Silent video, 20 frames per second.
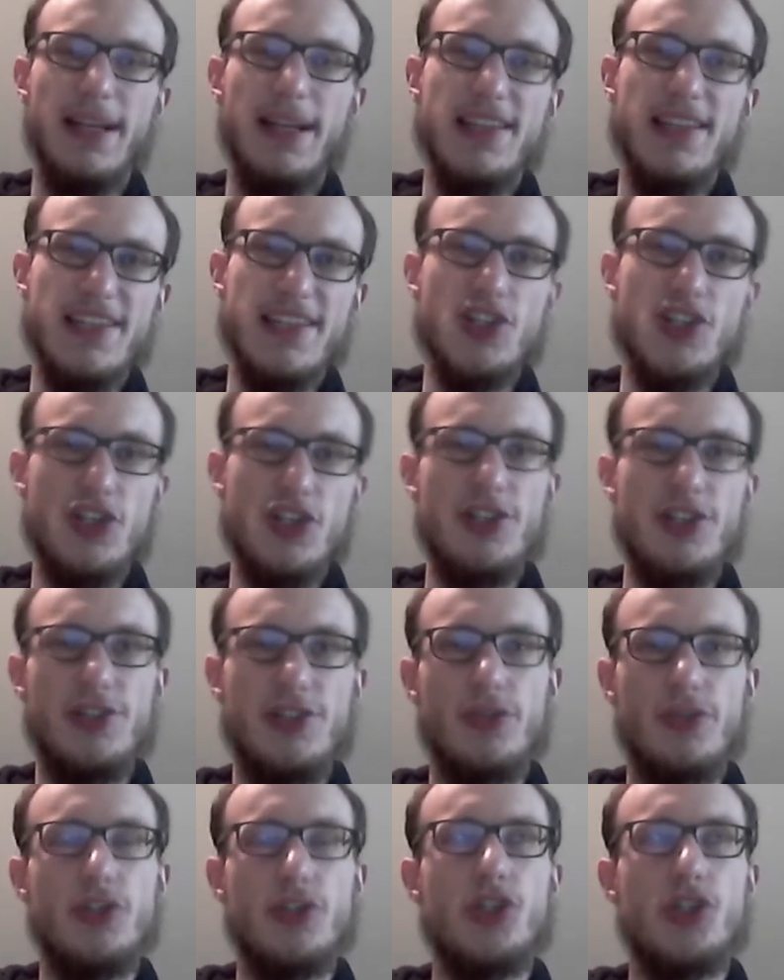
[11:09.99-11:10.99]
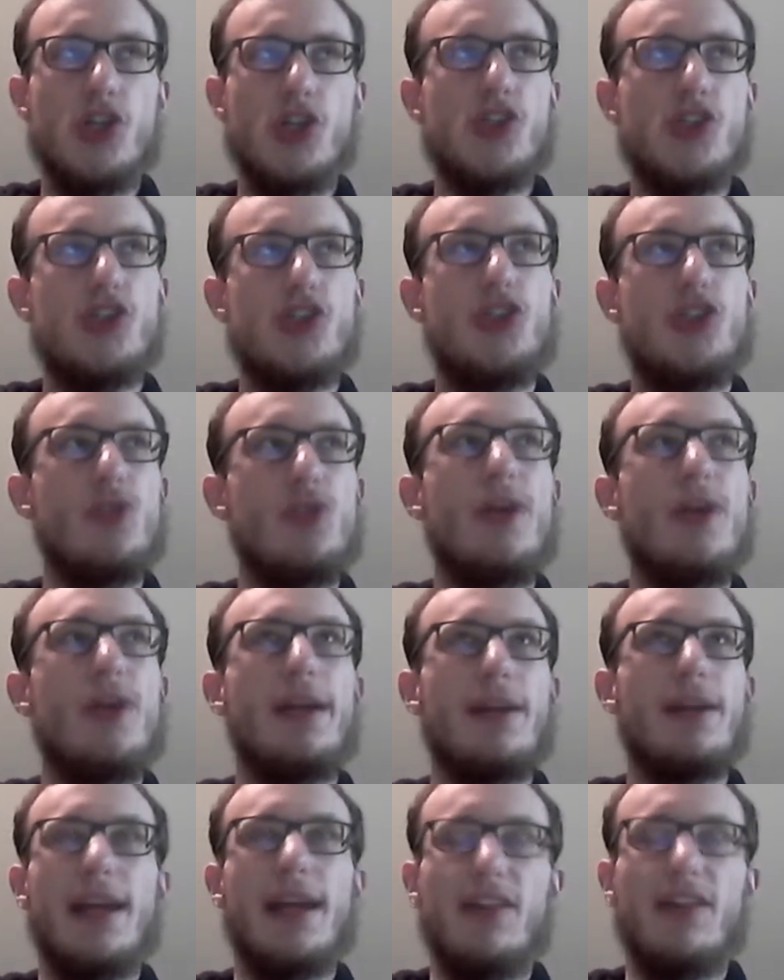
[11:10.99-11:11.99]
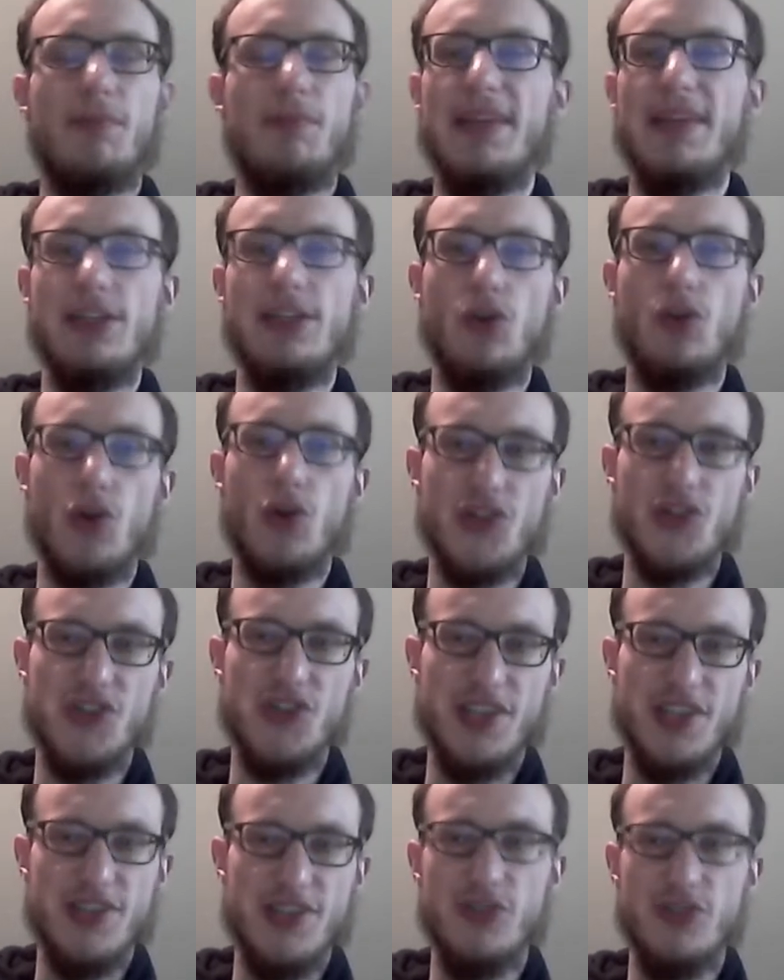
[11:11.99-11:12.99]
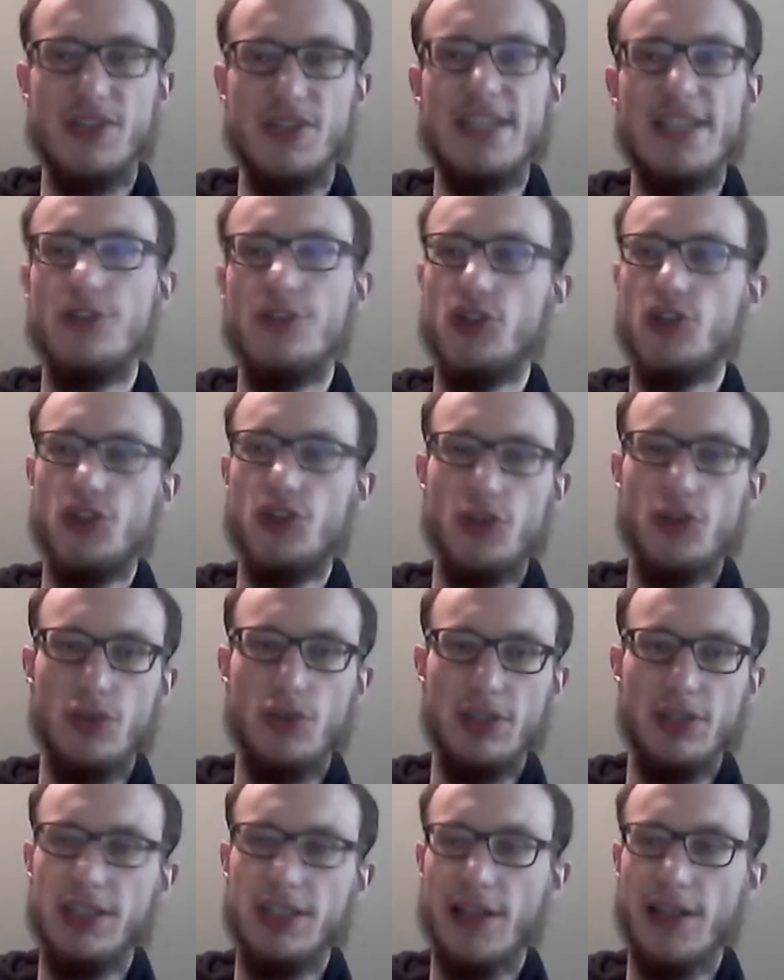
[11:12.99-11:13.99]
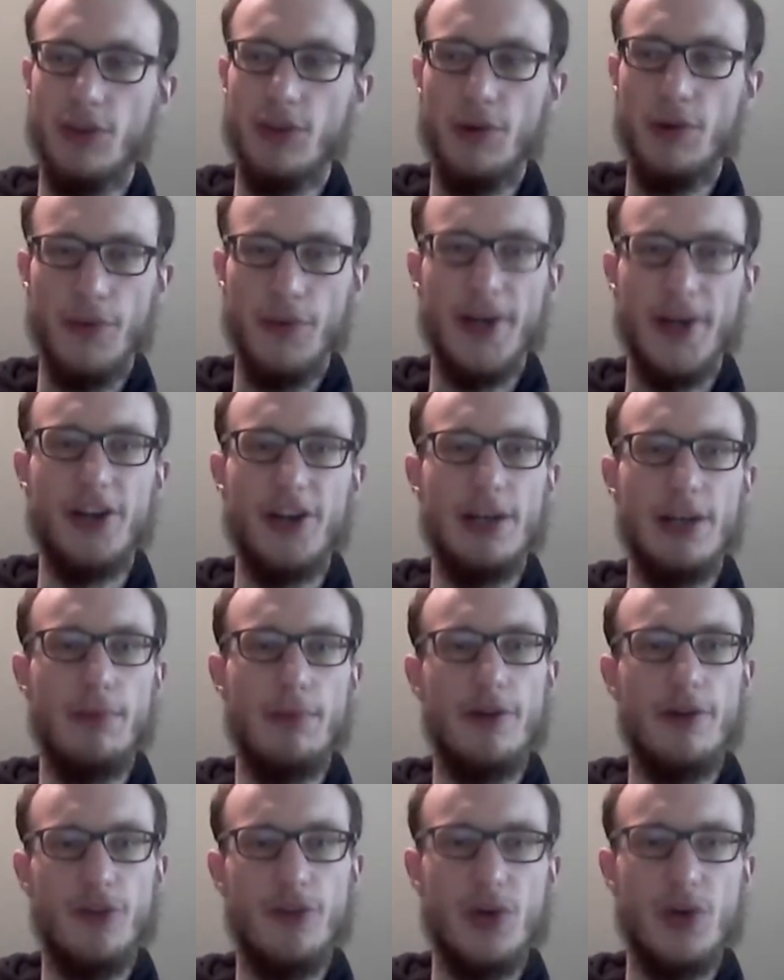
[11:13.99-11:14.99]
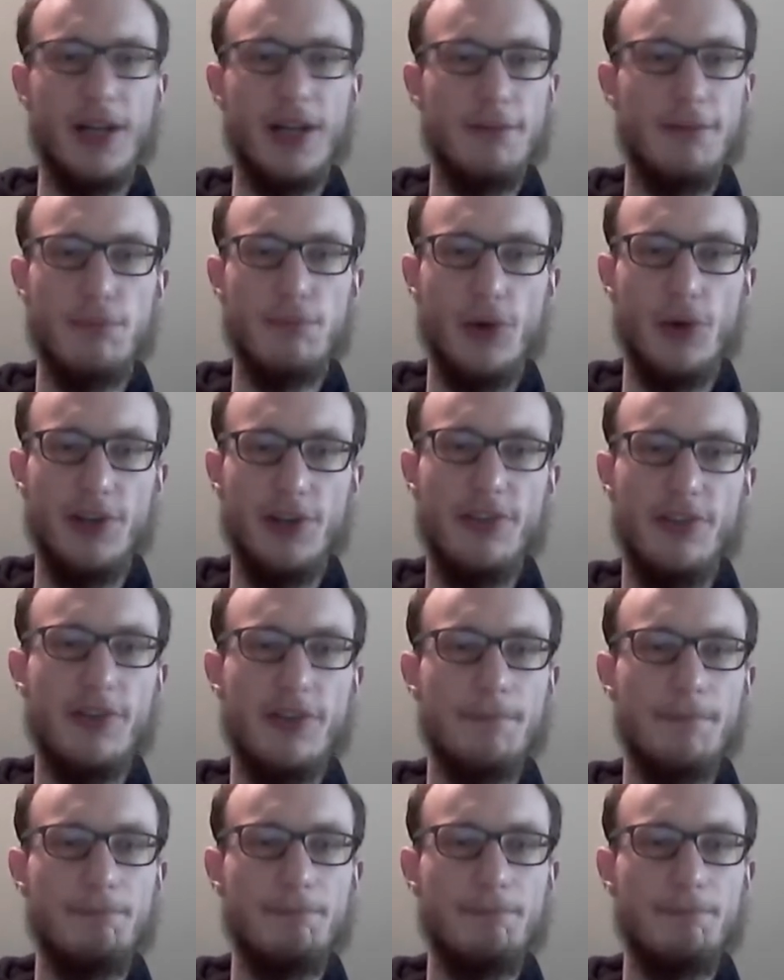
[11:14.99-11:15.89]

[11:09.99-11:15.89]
Essentially, you're just doing as many courses as you need to get the required number of credit points.